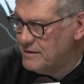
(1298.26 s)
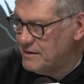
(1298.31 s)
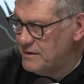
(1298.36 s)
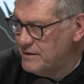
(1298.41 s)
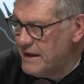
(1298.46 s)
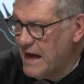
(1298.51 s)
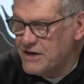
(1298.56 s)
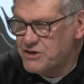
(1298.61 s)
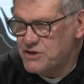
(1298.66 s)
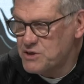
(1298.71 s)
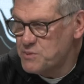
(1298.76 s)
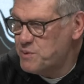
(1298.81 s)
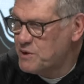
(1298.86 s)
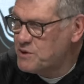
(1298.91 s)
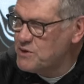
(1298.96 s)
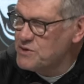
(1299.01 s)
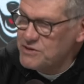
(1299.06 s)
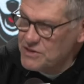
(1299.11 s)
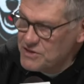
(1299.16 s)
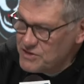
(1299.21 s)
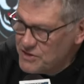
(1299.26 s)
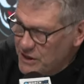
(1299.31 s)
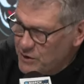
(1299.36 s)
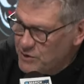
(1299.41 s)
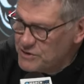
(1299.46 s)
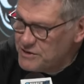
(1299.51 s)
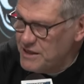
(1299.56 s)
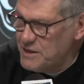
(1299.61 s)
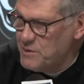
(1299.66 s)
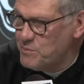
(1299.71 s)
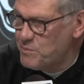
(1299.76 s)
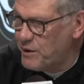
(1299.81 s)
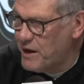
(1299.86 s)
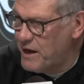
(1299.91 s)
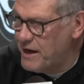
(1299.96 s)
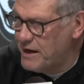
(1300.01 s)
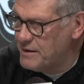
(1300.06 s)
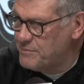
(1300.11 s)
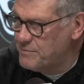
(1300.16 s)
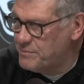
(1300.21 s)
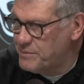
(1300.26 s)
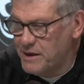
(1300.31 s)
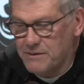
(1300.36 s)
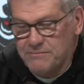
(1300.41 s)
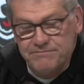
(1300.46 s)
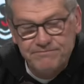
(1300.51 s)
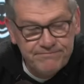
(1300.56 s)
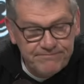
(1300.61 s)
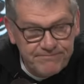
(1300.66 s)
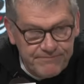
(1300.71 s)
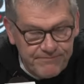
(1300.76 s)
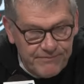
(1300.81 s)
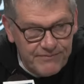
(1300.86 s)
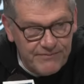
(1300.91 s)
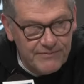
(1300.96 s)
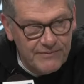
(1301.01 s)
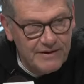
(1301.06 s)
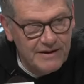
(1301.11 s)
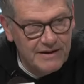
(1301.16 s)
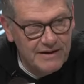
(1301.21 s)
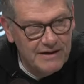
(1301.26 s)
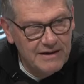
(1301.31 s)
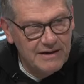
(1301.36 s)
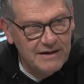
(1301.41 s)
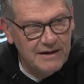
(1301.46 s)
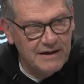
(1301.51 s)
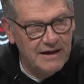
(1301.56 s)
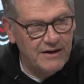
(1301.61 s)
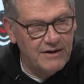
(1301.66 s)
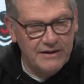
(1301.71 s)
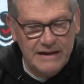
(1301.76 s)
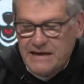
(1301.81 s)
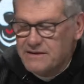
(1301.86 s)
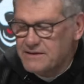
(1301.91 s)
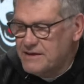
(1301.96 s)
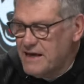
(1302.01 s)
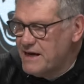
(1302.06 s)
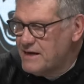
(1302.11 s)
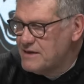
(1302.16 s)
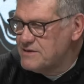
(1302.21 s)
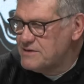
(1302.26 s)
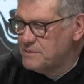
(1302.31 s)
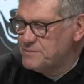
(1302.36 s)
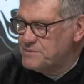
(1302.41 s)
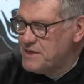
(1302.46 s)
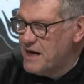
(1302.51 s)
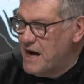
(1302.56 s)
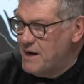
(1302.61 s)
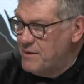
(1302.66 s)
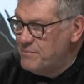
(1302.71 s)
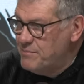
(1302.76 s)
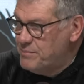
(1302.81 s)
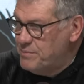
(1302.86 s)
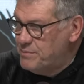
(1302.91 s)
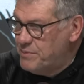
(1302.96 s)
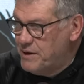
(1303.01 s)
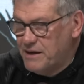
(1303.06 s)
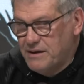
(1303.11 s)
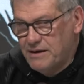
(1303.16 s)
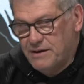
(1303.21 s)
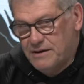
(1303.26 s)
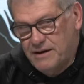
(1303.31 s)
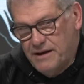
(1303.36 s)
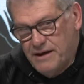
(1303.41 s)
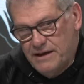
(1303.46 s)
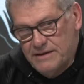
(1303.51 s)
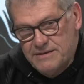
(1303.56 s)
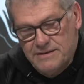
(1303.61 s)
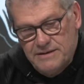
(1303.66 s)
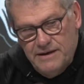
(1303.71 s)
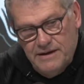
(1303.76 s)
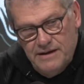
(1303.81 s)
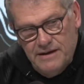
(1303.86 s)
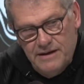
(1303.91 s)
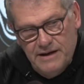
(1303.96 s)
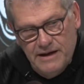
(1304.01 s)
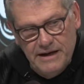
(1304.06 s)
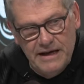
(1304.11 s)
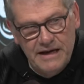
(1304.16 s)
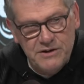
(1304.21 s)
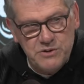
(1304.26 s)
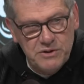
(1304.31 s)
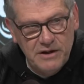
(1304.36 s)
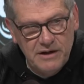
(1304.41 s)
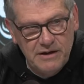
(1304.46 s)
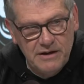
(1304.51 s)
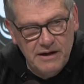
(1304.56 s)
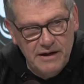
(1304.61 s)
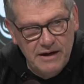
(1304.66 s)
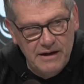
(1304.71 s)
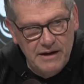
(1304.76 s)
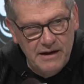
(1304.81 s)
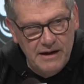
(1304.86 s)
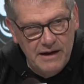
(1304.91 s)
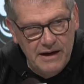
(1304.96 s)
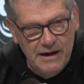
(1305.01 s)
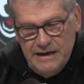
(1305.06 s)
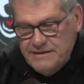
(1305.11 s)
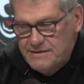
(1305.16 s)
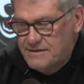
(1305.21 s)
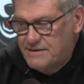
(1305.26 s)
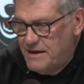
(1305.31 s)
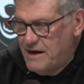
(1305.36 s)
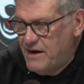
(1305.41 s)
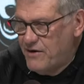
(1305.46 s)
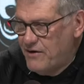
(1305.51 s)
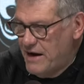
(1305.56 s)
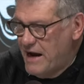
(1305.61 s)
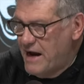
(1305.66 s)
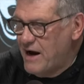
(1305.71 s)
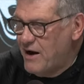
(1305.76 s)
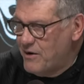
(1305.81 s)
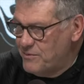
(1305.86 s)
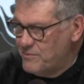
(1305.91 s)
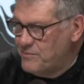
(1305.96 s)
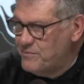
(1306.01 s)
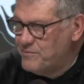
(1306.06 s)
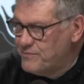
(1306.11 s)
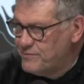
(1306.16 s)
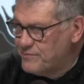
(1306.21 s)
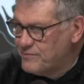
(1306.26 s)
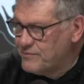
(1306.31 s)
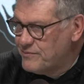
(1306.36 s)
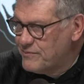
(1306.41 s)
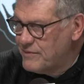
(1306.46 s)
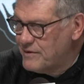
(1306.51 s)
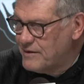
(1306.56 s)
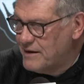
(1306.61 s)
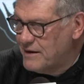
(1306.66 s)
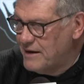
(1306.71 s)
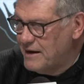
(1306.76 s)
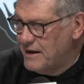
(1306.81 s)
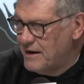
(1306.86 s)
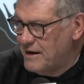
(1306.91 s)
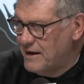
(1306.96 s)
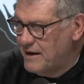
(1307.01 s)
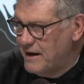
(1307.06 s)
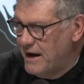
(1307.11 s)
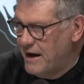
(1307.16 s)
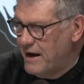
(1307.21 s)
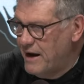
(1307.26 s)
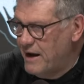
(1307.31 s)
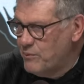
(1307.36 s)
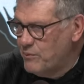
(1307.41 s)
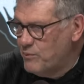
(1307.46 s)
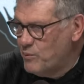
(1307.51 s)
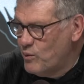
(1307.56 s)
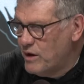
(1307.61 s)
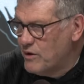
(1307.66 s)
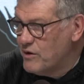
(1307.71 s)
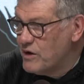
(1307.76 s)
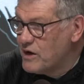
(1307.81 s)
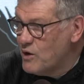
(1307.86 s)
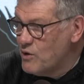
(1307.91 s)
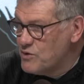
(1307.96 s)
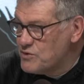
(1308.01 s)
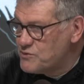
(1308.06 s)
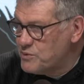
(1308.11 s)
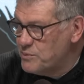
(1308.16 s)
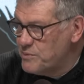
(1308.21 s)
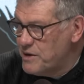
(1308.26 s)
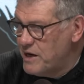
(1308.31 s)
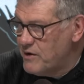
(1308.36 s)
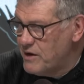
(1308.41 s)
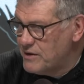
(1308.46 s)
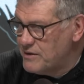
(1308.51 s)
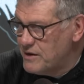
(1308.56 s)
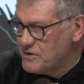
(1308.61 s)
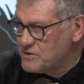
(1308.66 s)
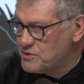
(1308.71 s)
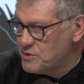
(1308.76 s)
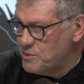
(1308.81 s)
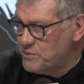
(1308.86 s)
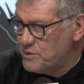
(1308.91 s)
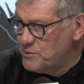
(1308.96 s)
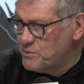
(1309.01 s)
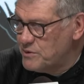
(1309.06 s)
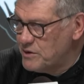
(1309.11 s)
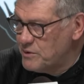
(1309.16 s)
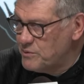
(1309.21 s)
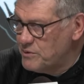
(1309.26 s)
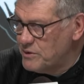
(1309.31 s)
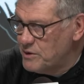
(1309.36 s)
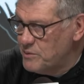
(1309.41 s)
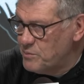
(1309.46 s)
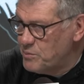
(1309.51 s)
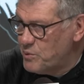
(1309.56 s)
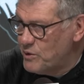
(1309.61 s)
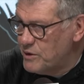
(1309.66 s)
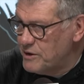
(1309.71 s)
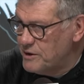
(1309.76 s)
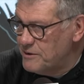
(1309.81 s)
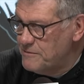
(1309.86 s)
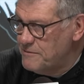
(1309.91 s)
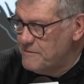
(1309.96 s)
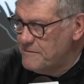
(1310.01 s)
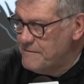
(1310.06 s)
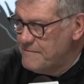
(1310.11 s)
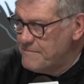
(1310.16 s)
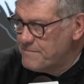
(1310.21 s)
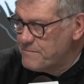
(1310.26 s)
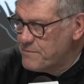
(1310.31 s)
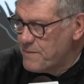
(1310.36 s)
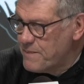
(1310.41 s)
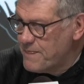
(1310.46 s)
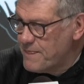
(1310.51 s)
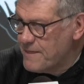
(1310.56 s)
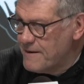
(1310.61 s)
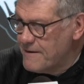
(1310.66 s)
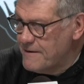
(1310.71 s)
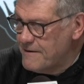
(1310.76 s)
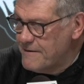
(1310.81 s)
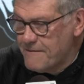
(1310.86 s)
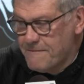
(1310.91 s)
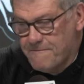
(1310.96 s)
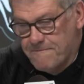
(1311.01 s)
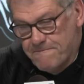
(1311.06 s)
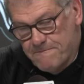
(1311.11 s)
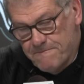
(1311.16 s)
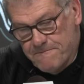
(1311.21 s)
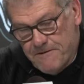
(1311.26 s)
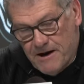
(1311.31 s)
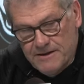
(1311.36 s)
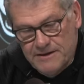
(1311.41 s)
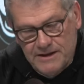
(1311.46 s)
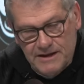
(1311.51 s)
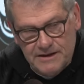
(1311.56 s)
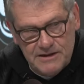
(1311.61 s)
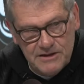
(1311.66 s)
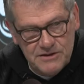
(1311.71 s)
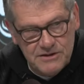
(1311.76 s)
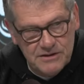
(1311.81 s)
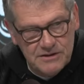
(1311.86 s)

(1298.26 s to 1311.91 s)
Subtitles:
not just because it's their team playing, but, you know, that's taken some time, but it's there now. And where it goes from here, I think, is going to be really, really important. You know, I think